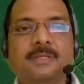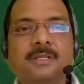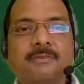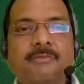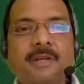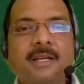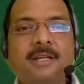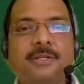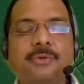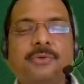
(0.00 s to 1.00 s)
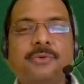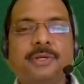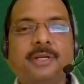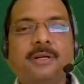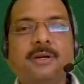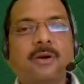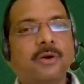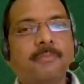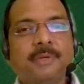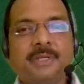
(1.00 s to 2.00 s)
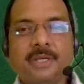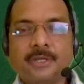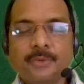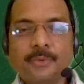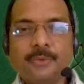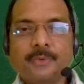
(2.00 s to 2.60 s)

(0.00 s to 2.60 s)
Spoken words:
Phenylketonuria or PKU.